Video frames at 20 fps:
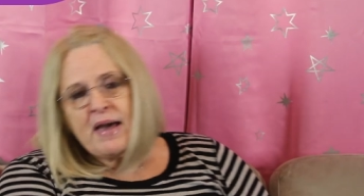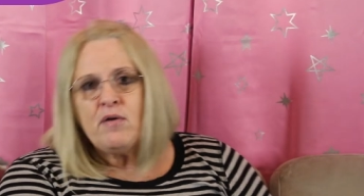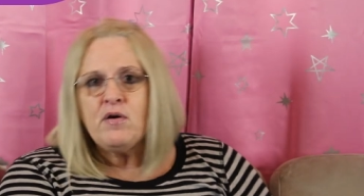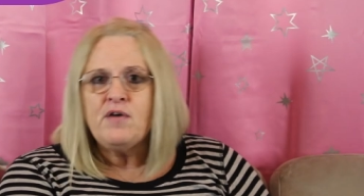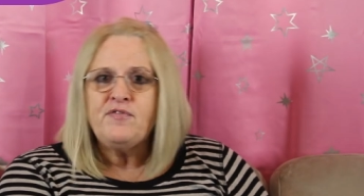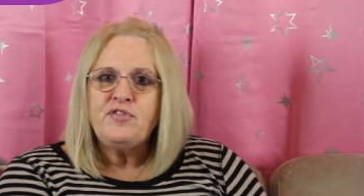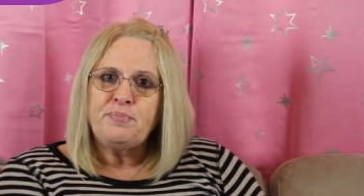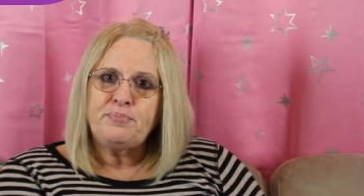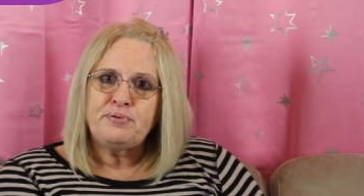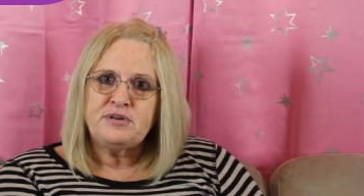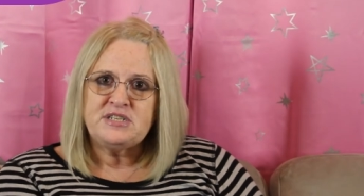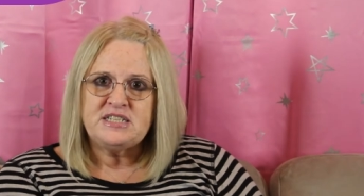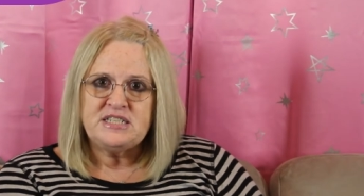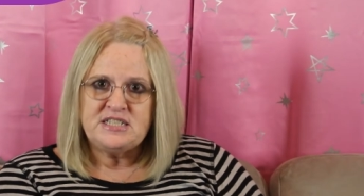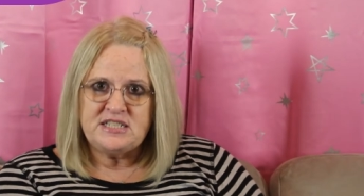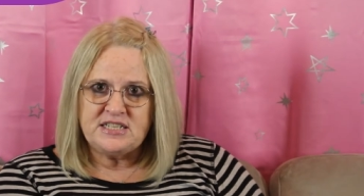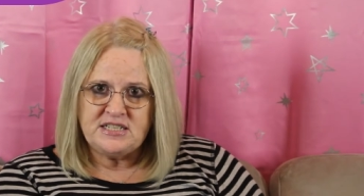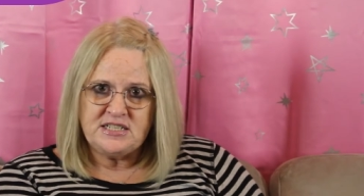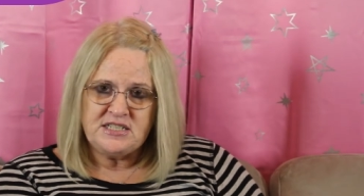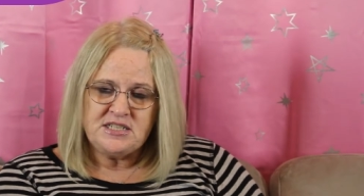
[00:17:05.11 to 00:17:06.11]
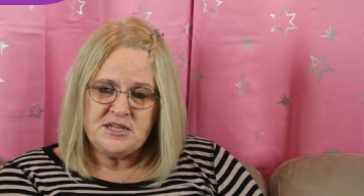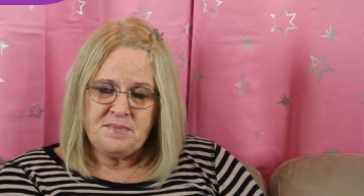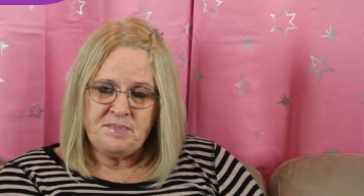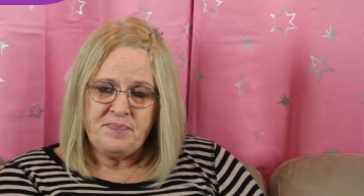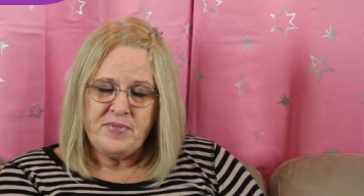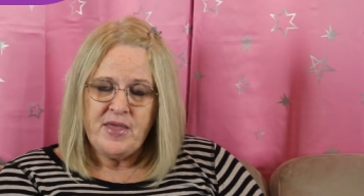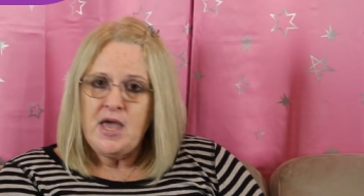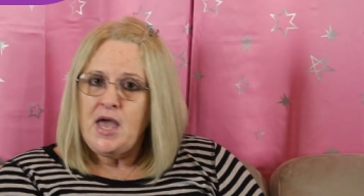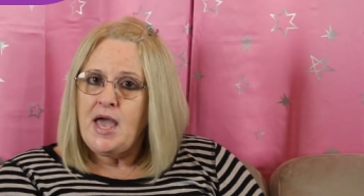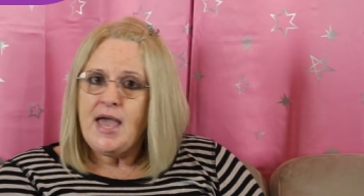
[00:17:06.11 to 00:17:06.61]
out of the prison
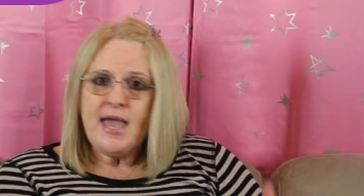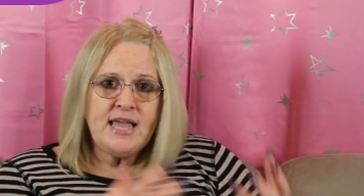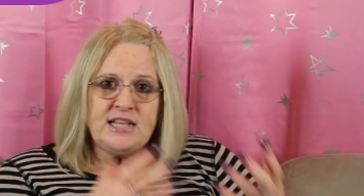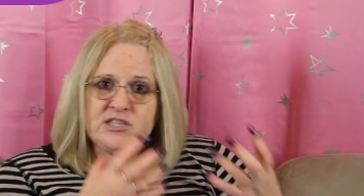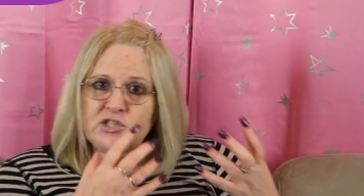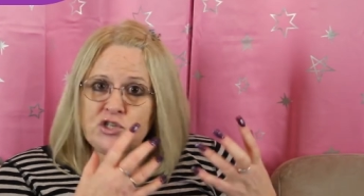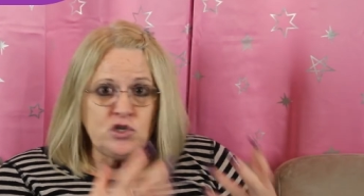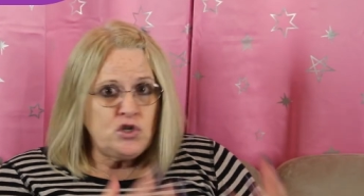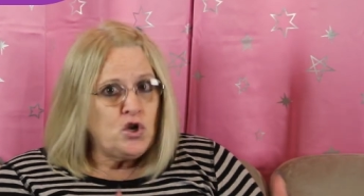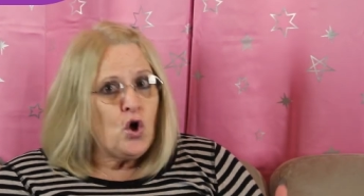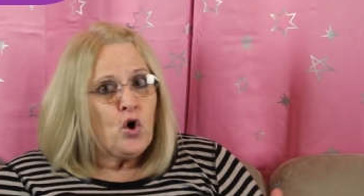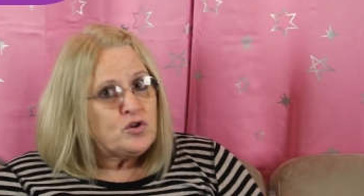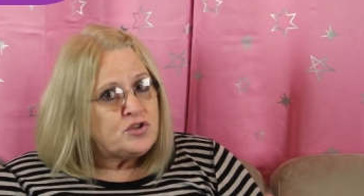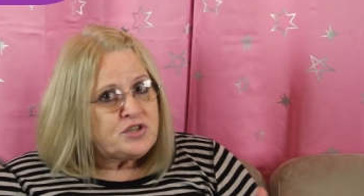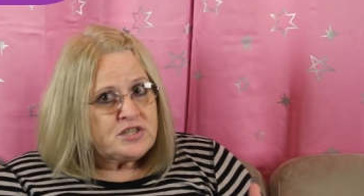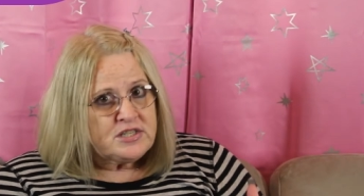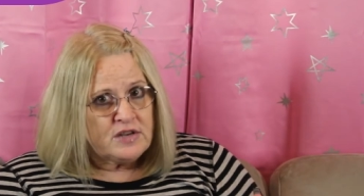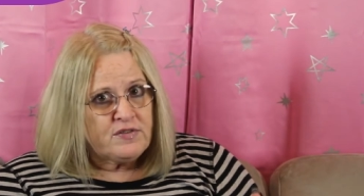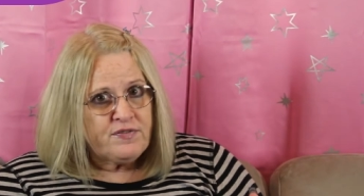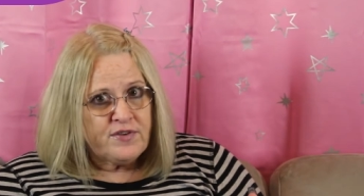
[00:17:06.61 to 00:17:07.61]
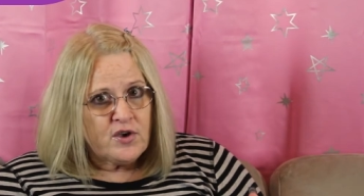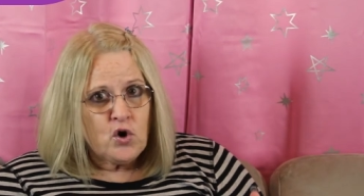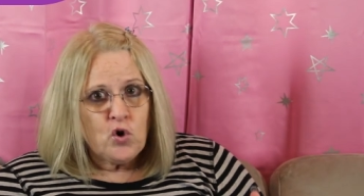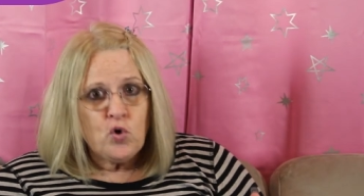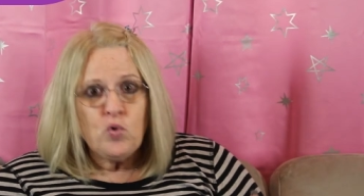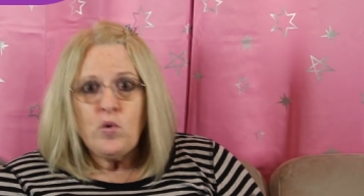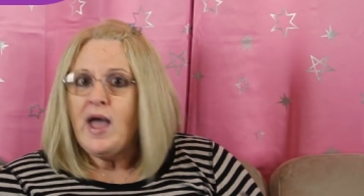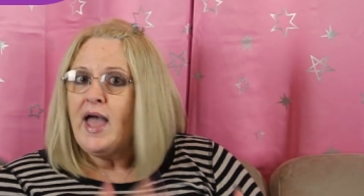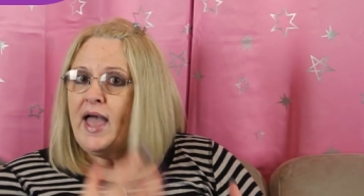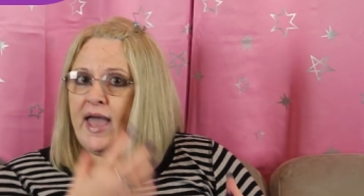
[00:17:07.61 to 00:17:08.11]
system. It's not
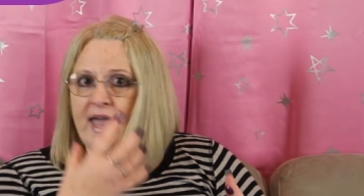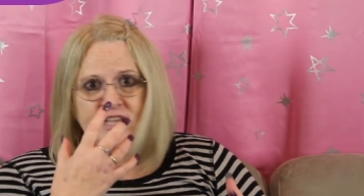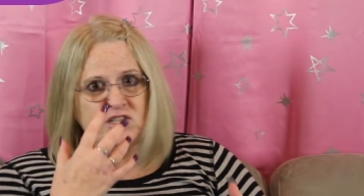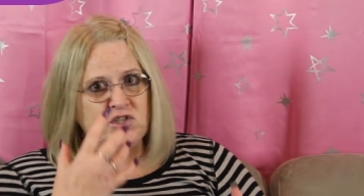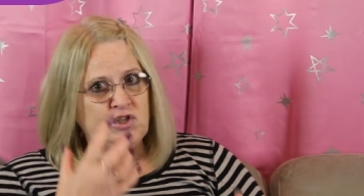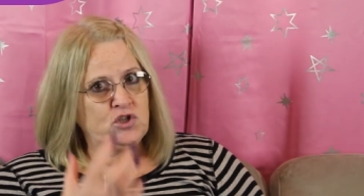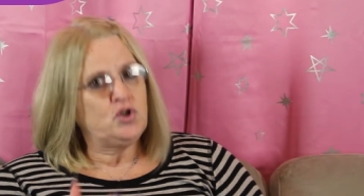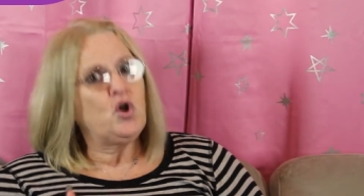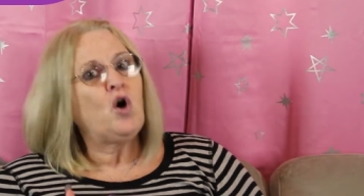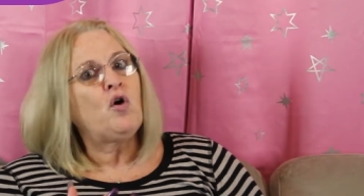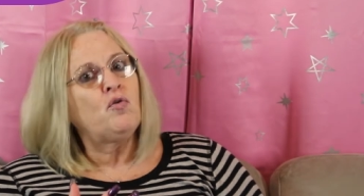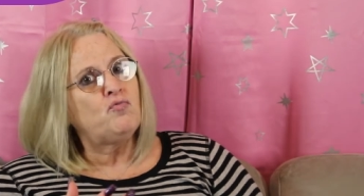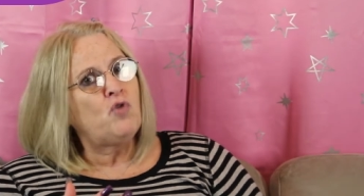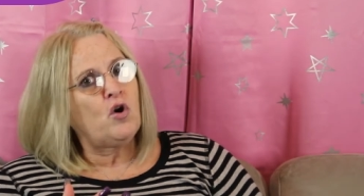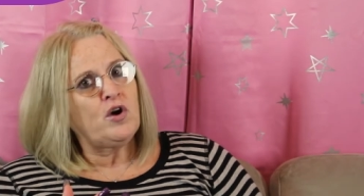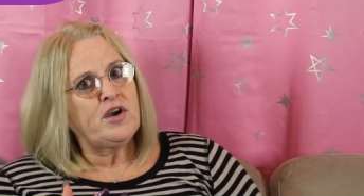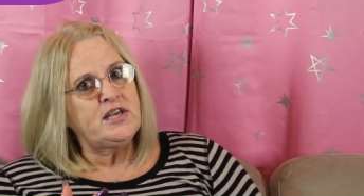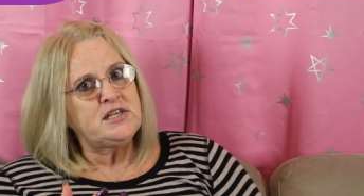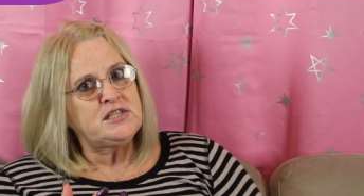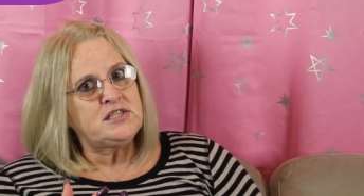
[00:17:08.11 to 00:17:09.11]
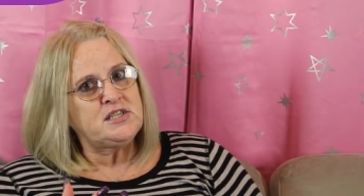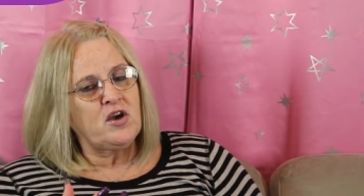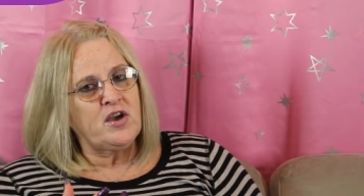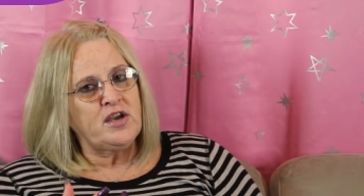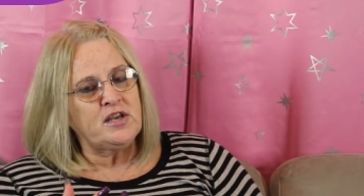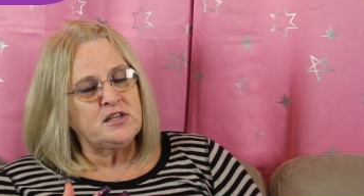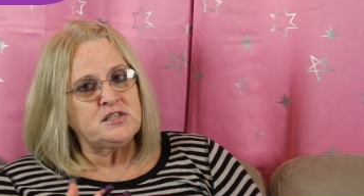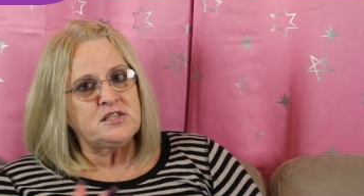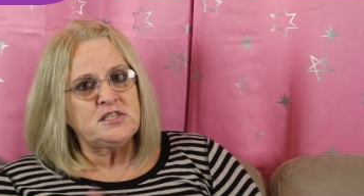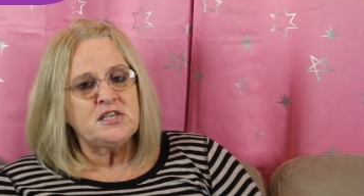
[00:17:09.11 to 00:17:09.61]
difficult, it's not rocket
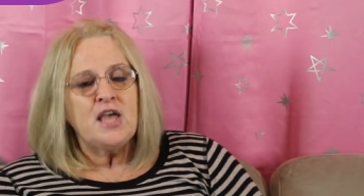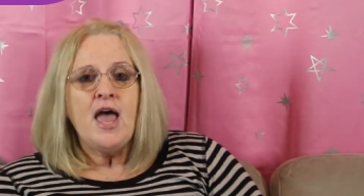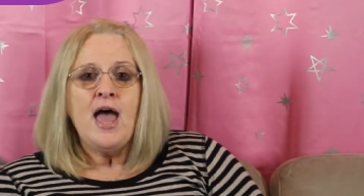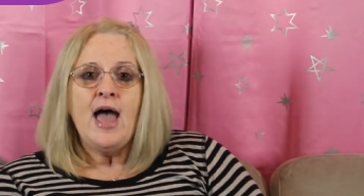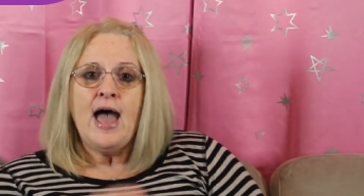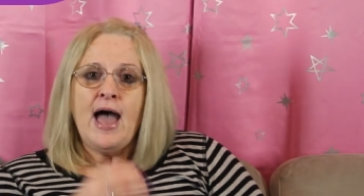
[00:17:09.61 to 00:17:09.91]
science.